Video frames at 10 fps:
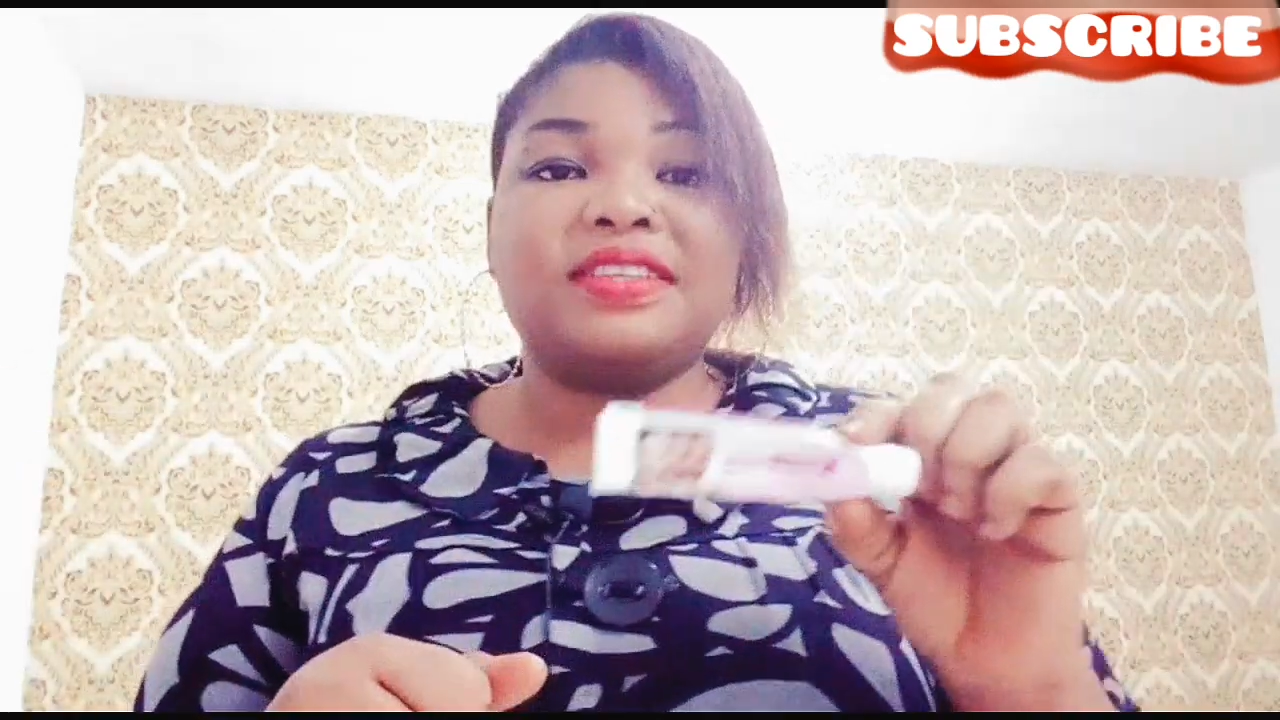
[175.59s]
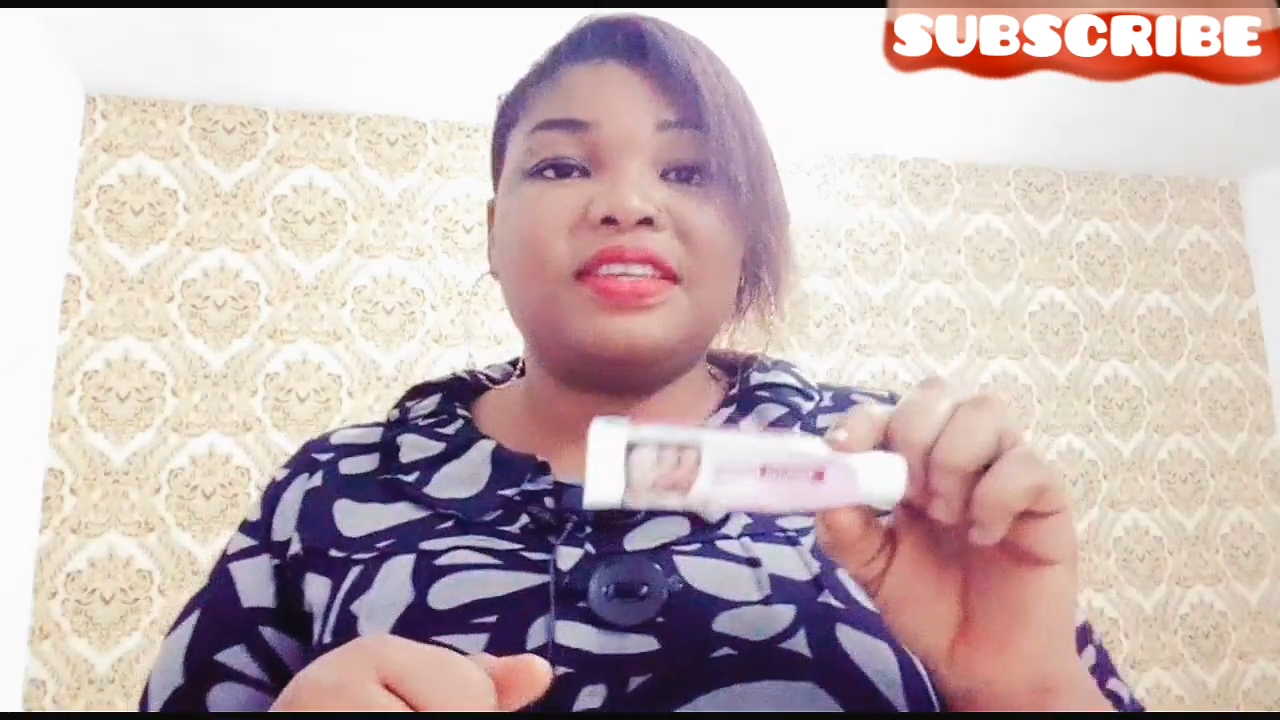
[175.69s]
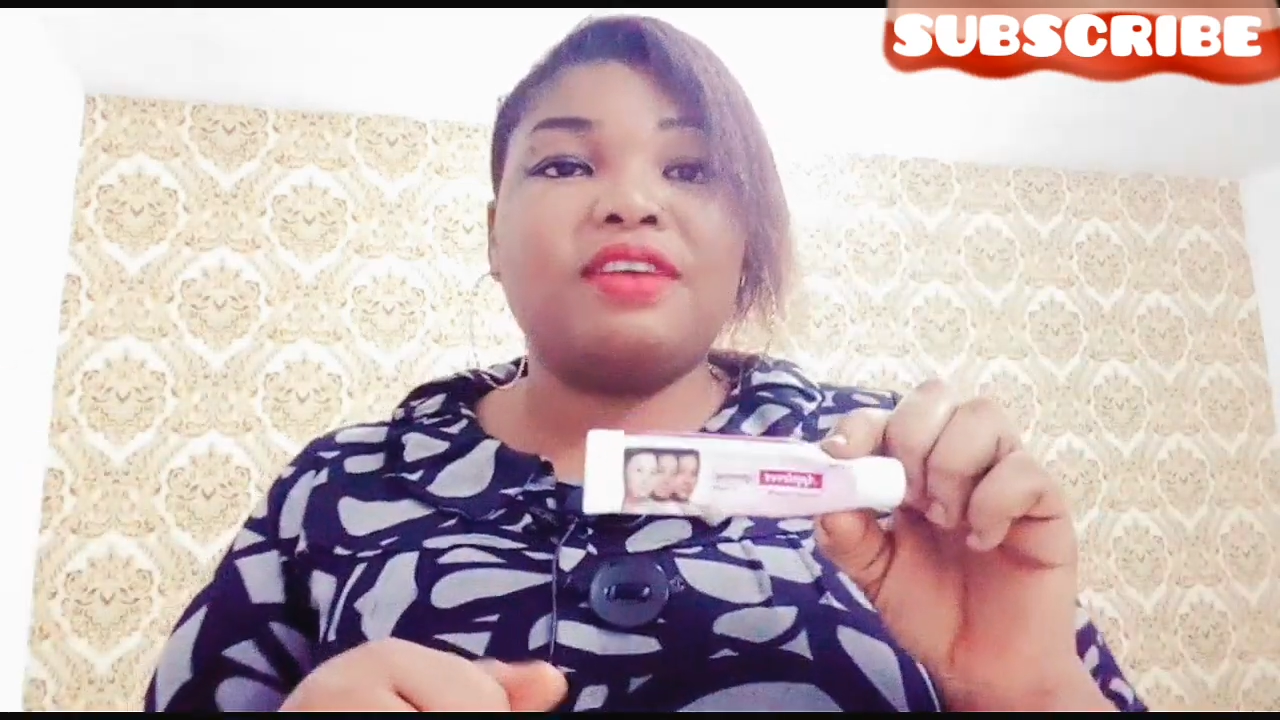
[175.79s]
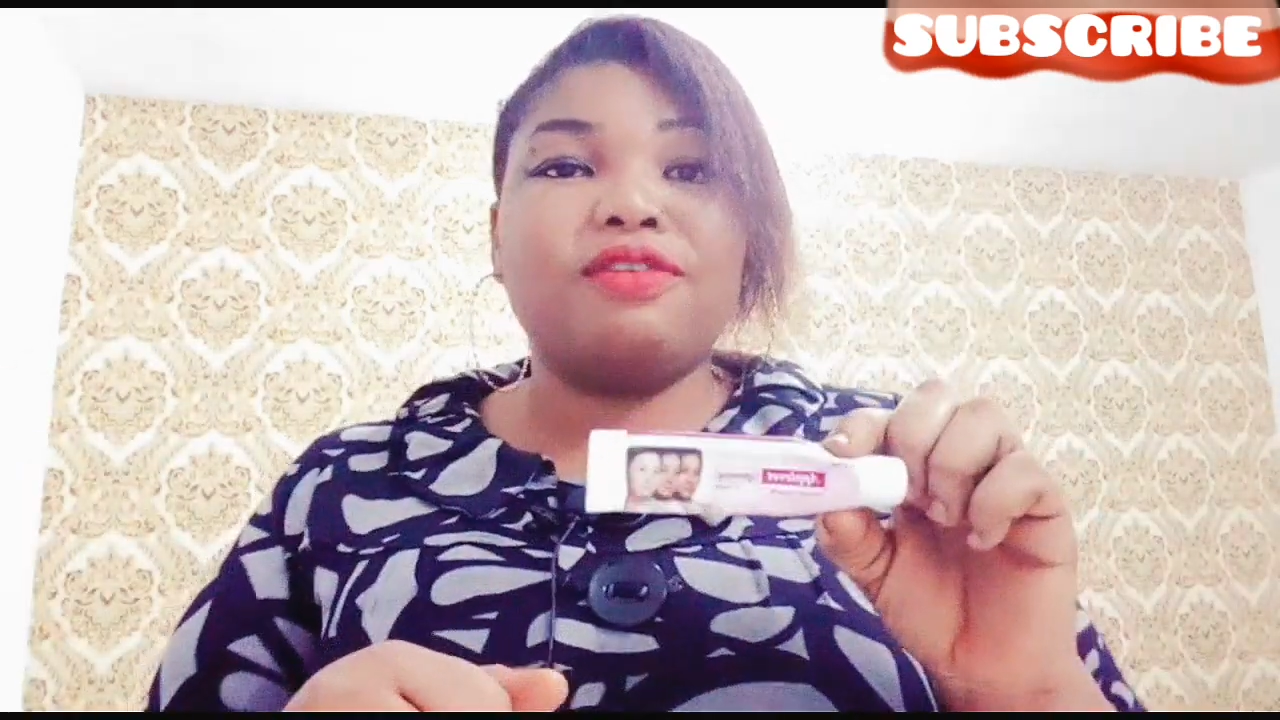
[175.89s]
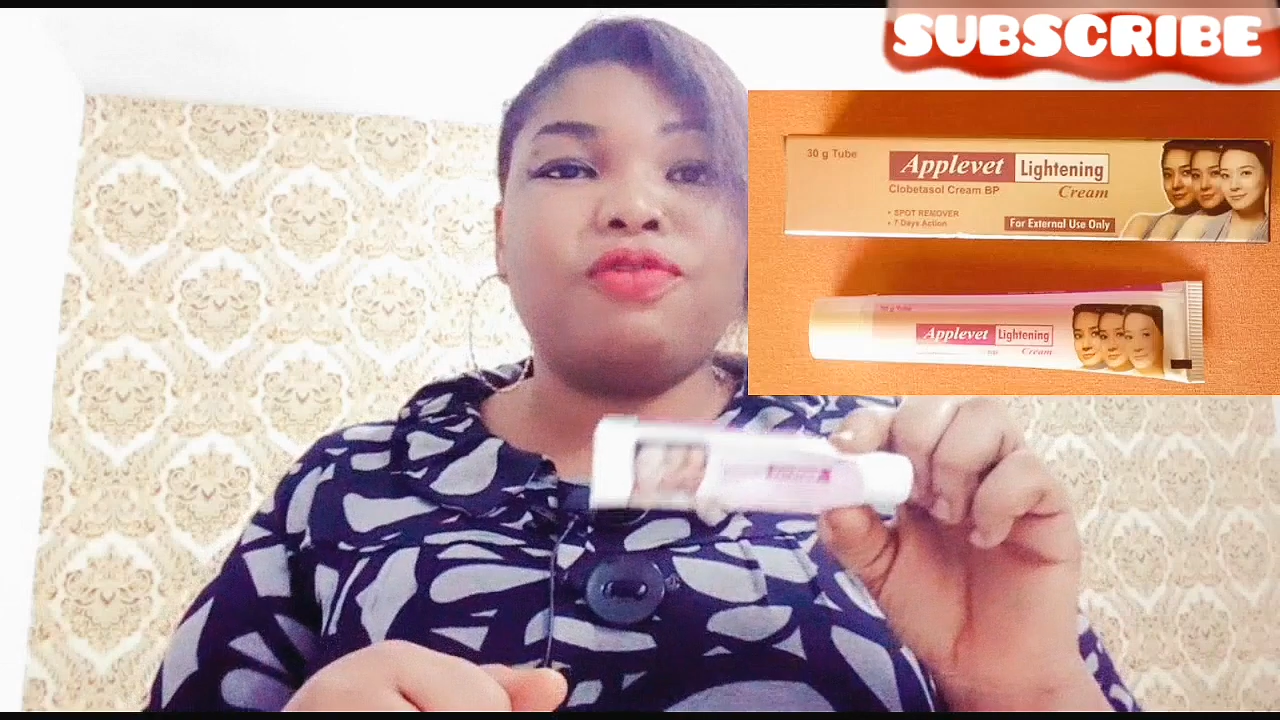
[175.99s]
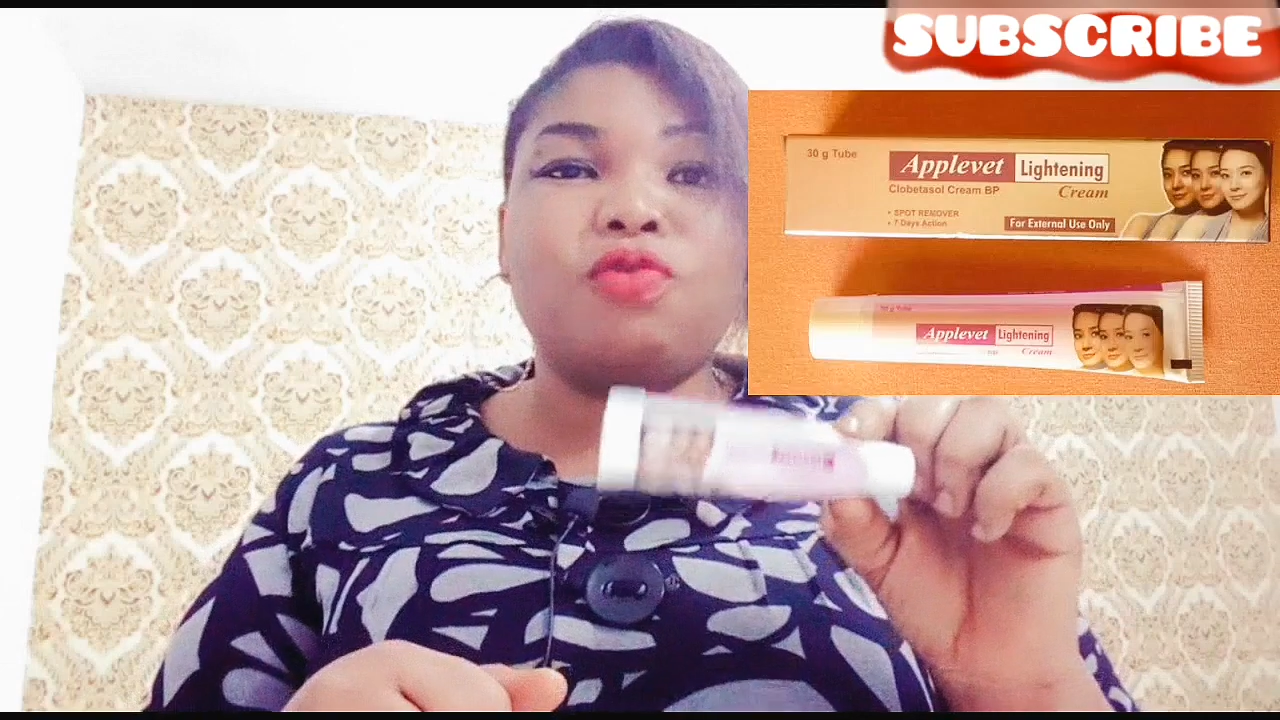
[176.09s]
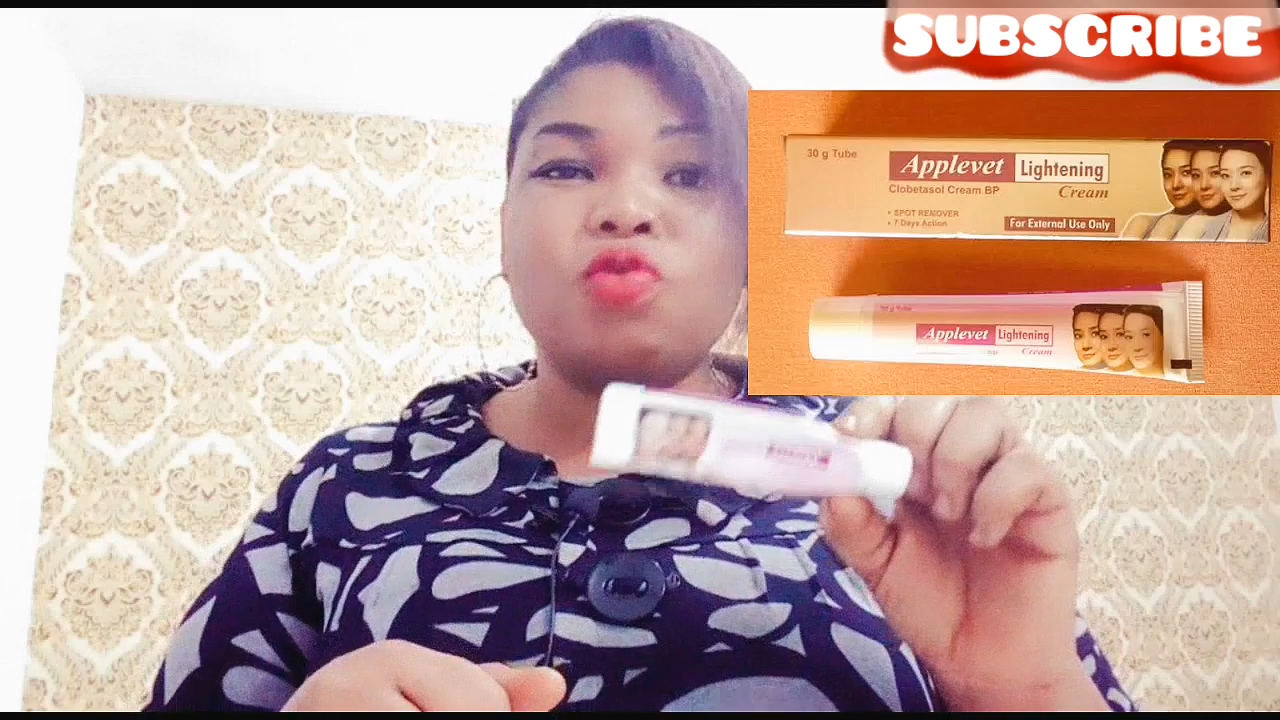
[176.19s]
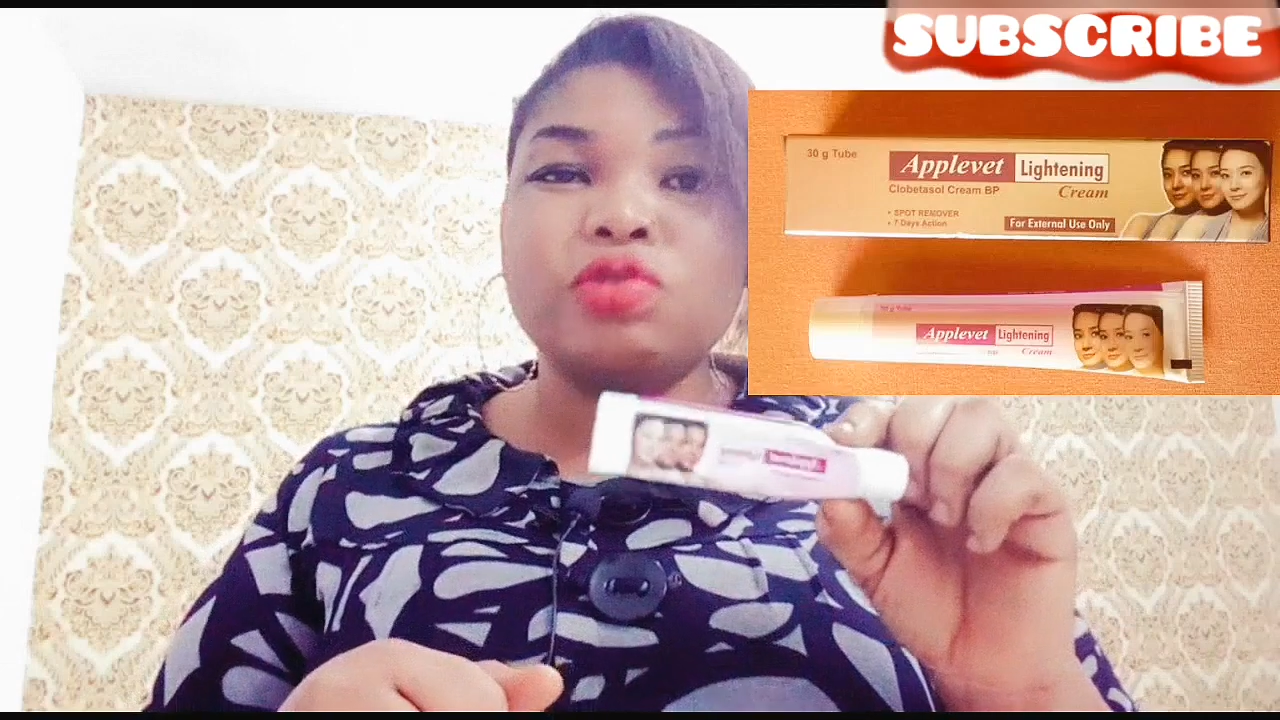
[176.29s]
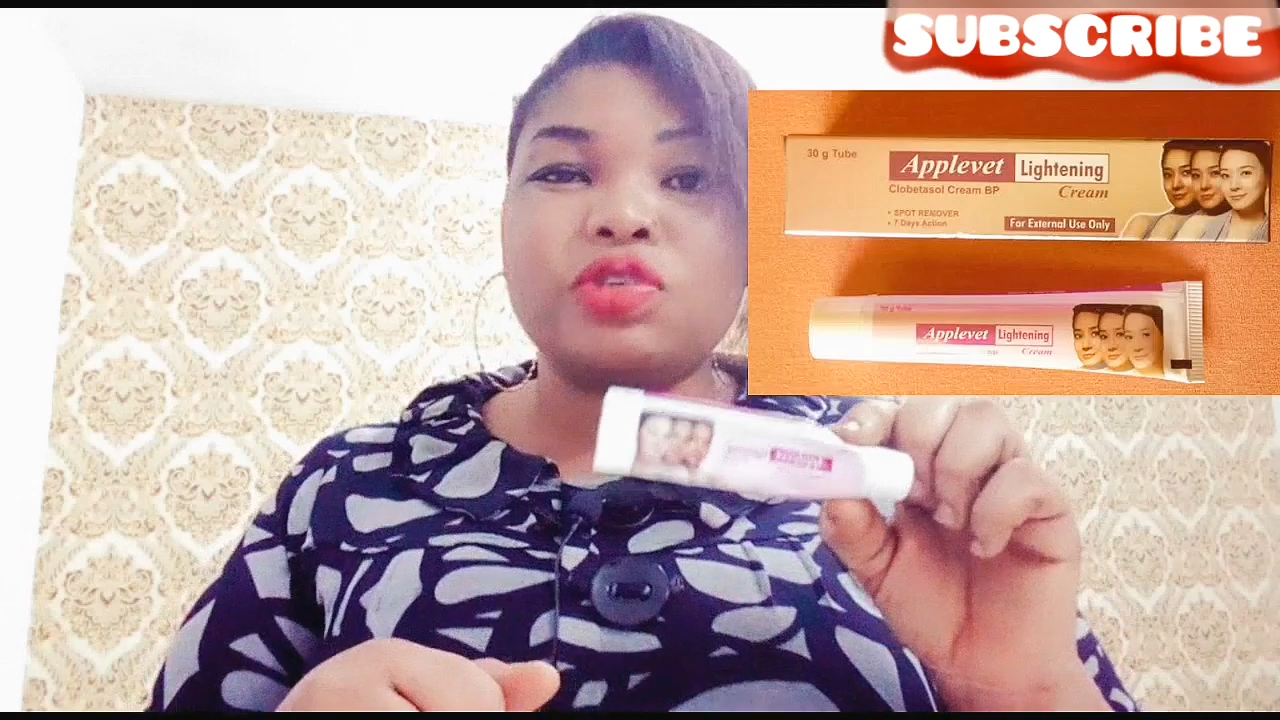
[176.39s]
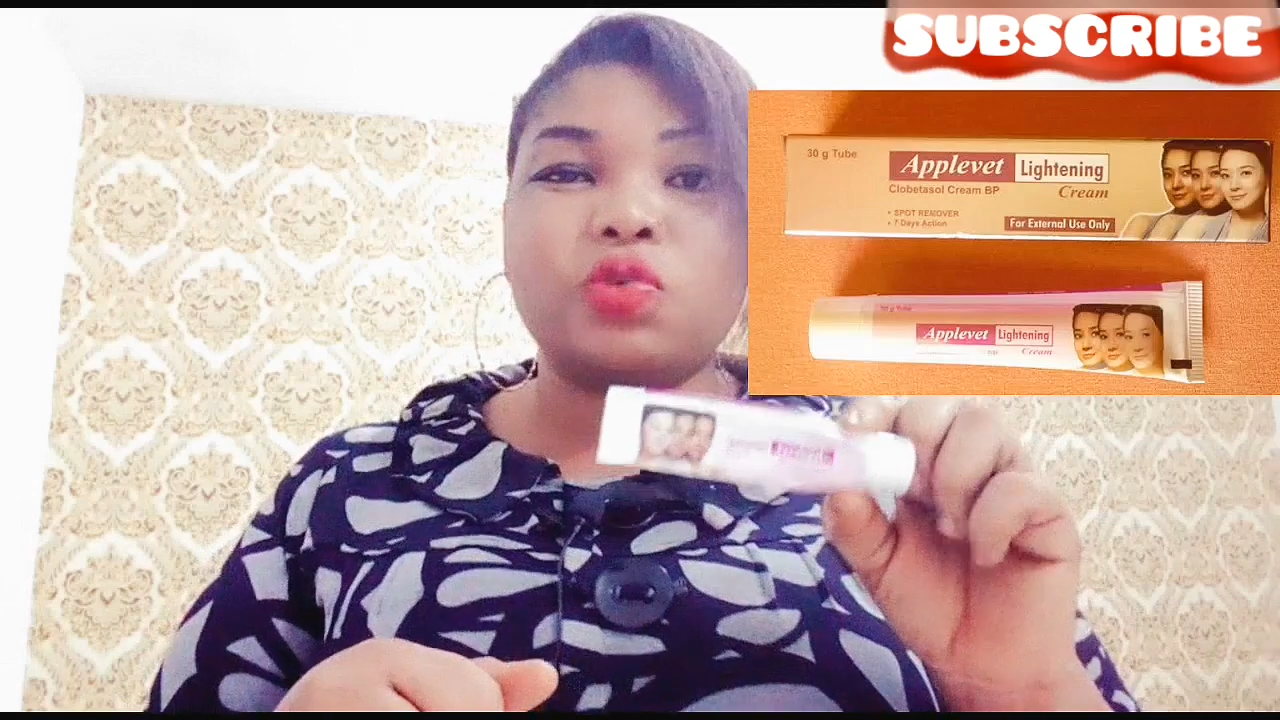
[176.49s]
itself
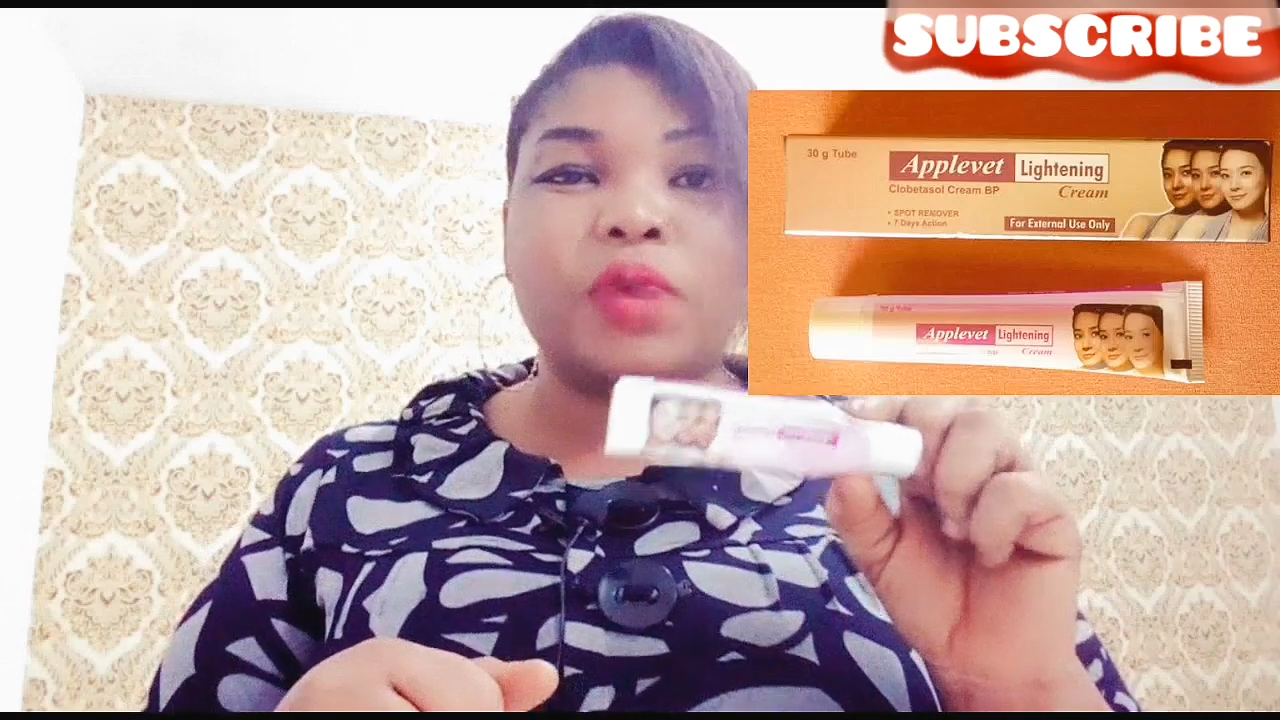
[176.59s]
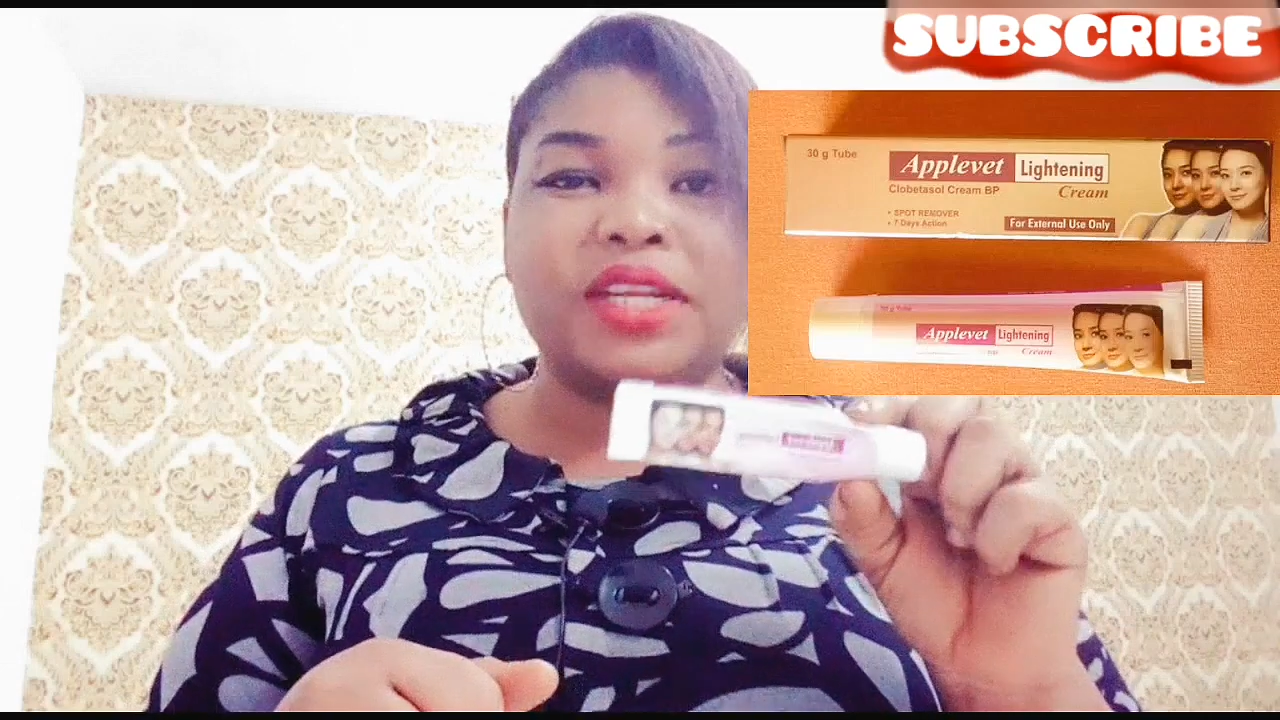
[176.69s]
won't